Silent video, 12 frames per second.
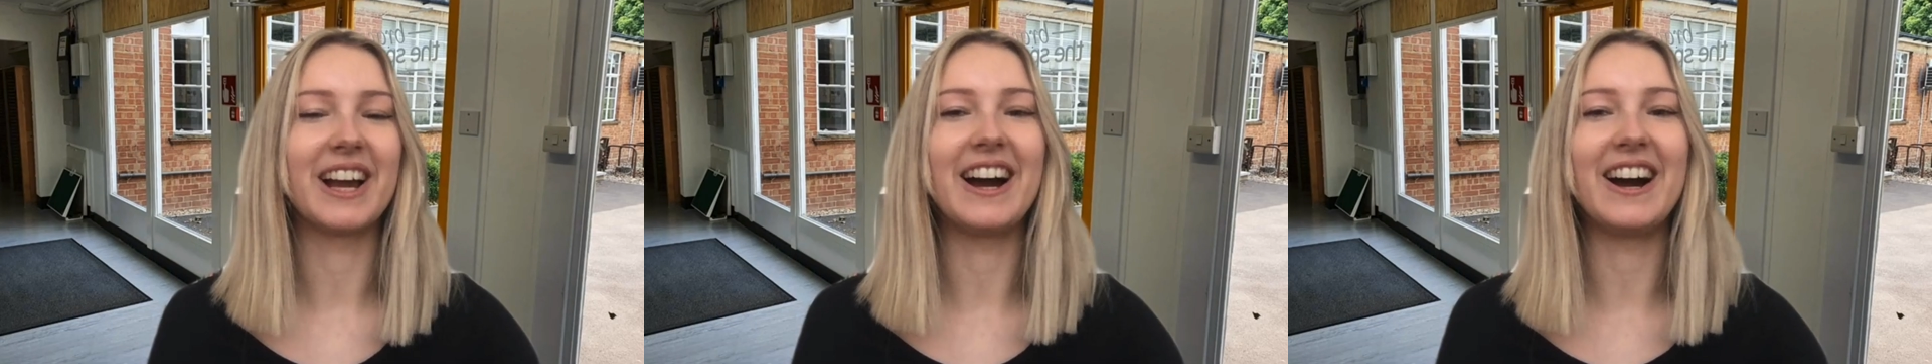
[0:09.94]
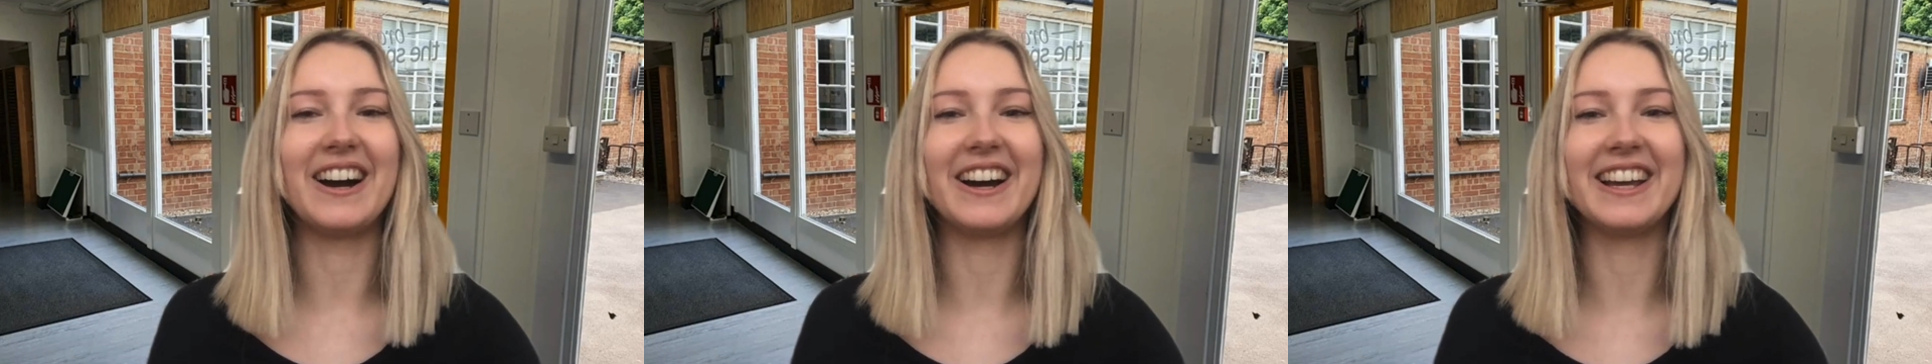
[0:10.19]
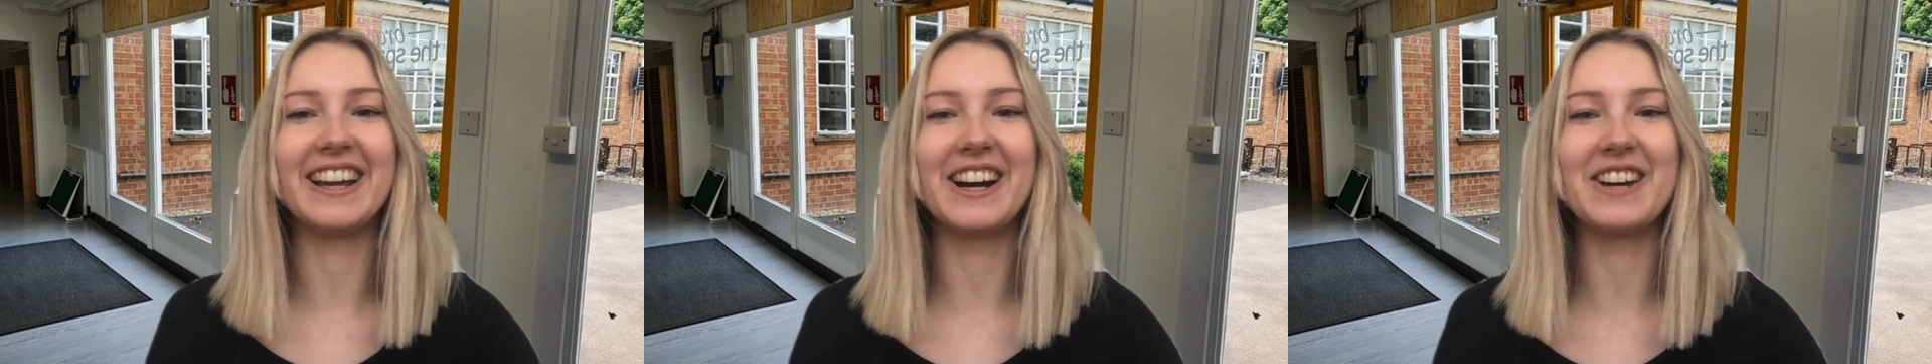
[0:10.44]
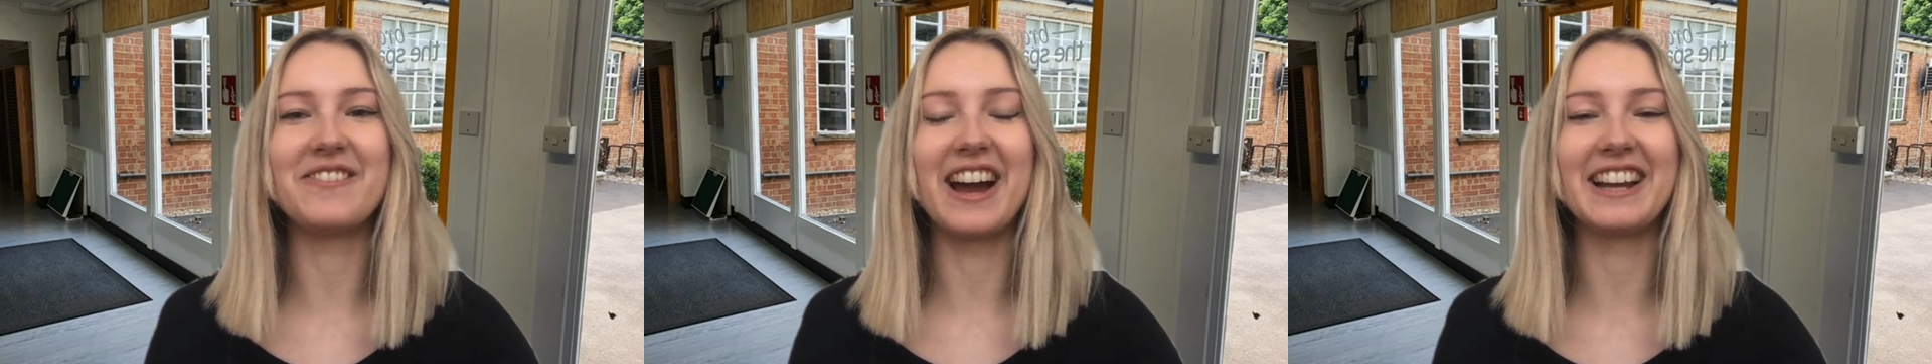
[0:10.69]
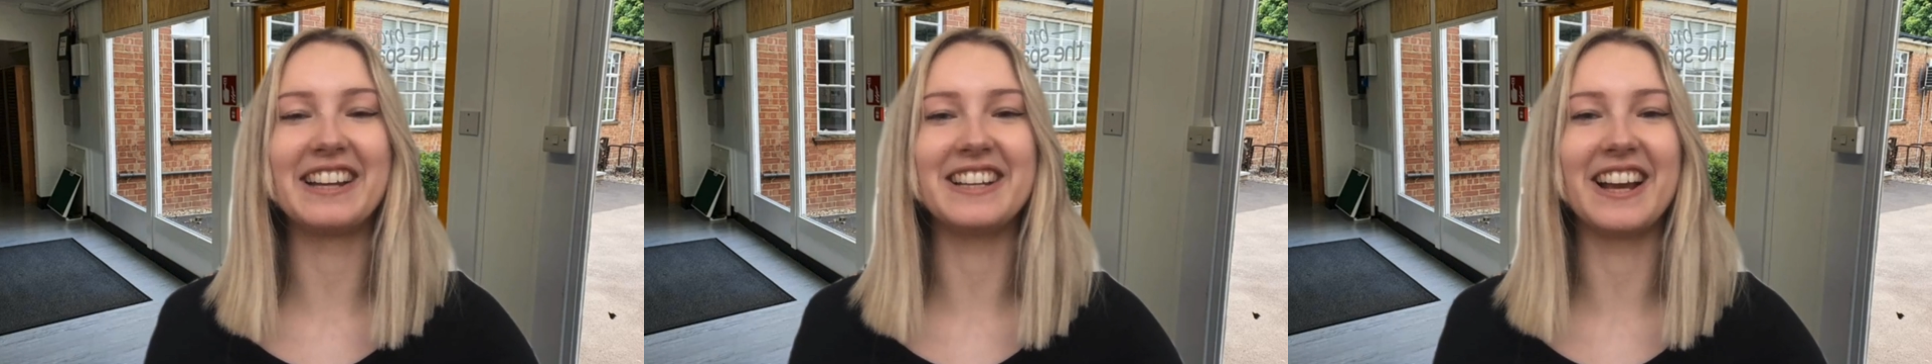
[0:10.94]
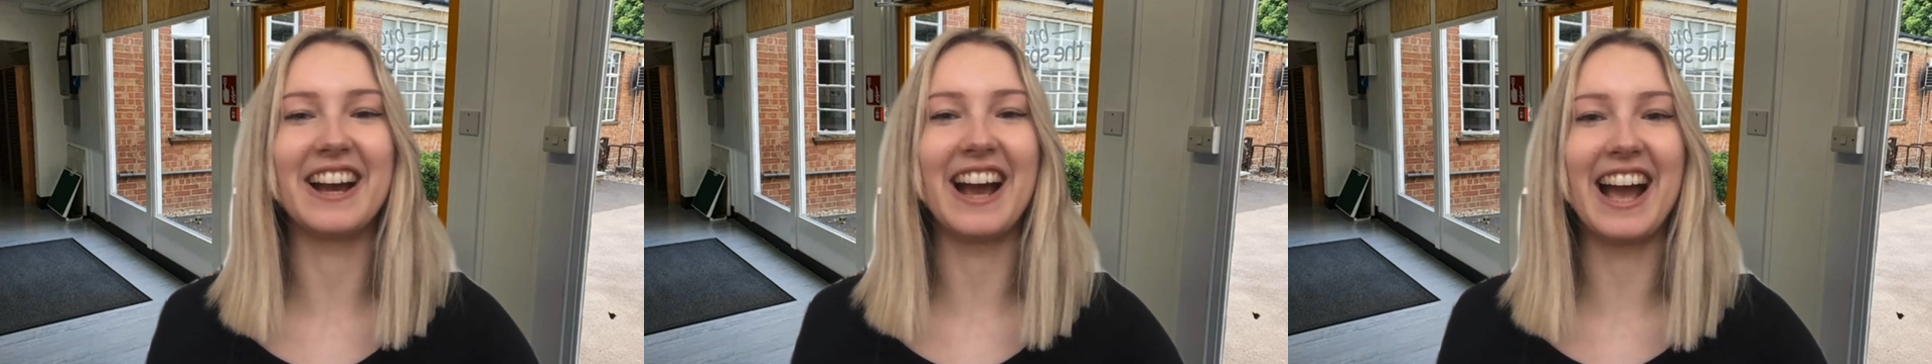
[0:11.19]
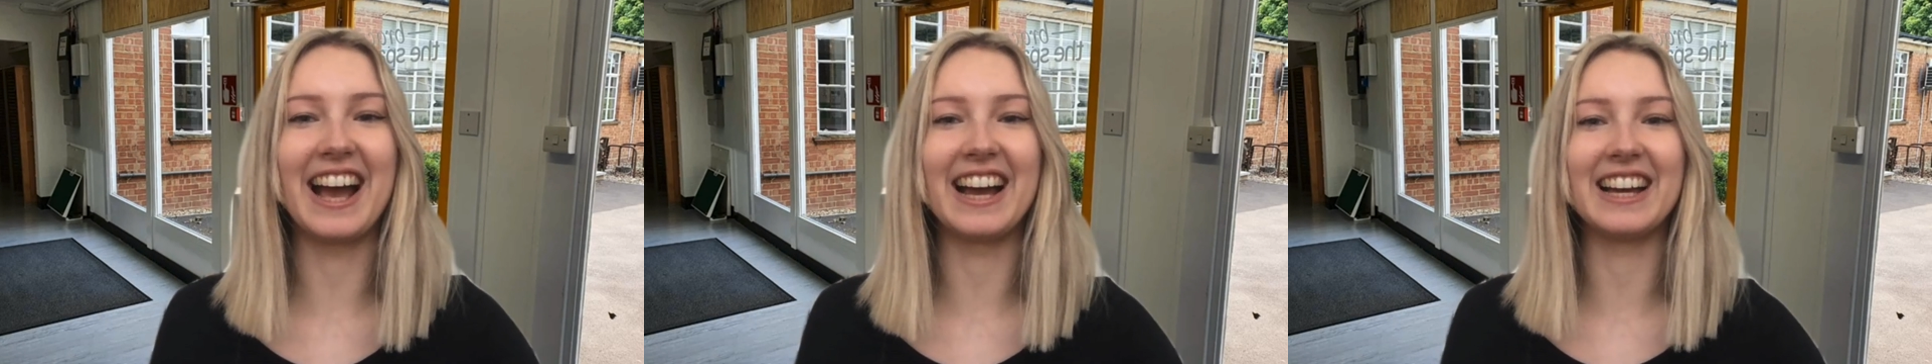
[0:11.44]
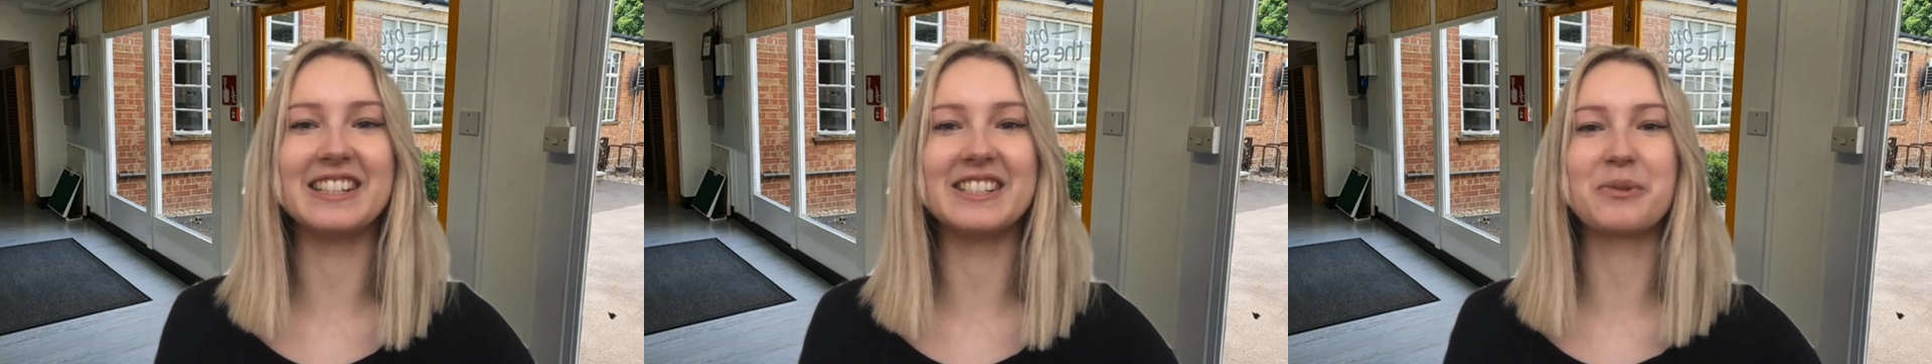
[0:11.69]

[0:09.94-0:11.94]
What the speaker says: Hi, I'm Anya, and